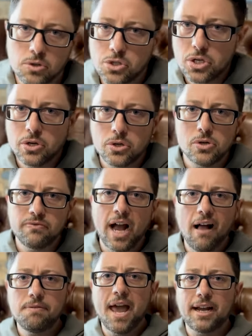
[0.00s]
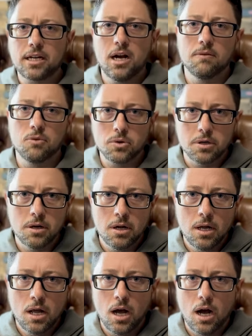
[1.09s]
So you, you've got that covered.
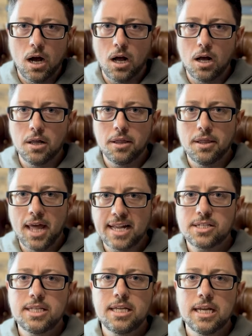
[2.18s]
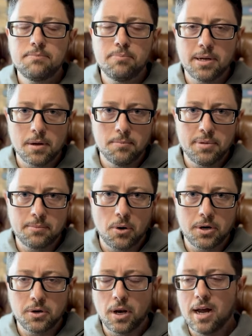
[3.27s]
Uh, that's the big, a big part of
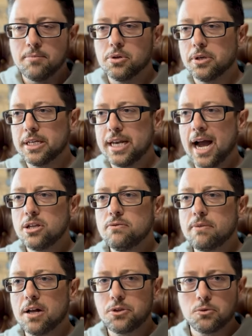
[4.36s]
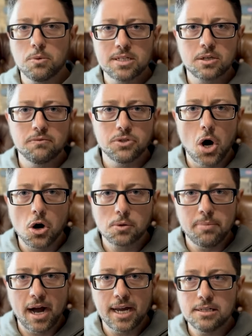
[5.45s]
your liability. Now you've got the risk of dog
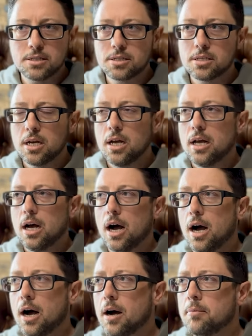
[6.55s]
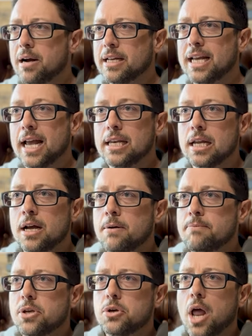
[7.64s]
bites. Um, again,
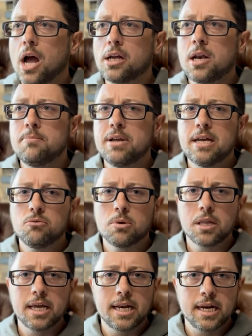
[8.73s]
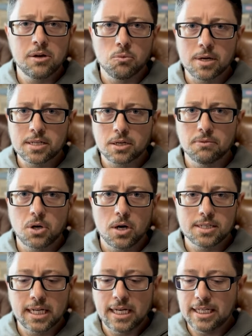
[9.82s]
you're not going to be really at any risk of
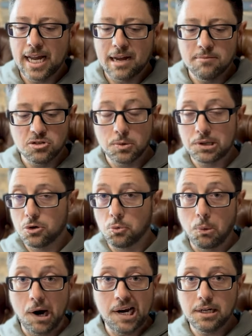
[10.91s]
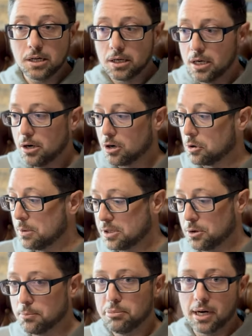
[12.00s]
causing any damage with your rake or with your
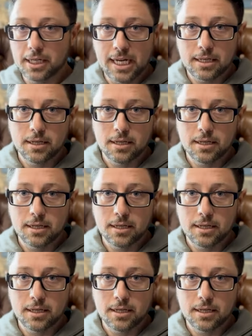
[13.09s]
bucket.